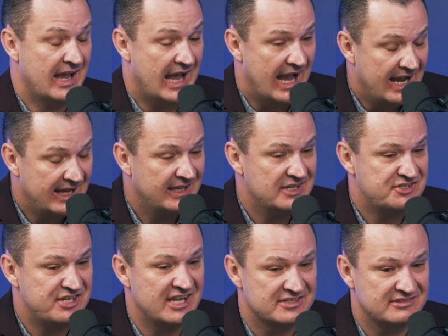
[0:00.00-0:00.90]
I get a
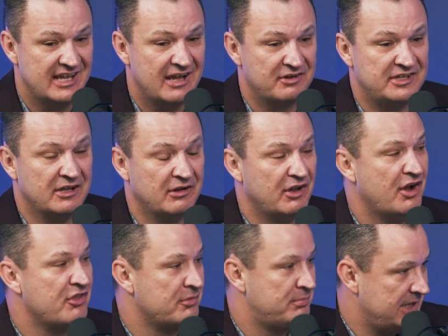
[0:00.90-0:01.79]
chance now to tell
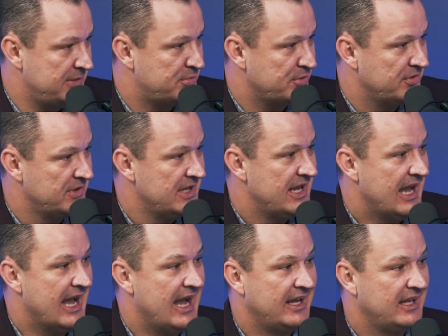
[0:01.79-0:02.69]
other people.
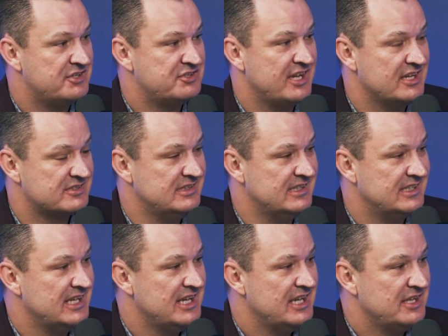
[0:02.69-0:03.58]
I get a chance
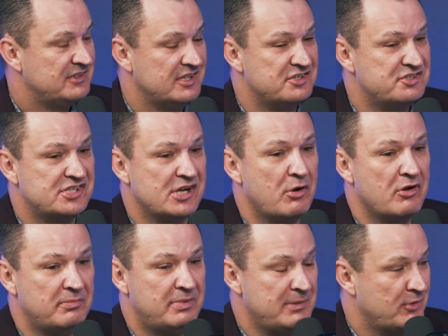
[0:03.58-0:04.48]
to show
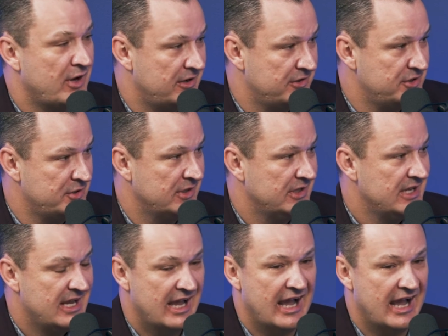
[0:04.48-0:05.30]
other people how to do it.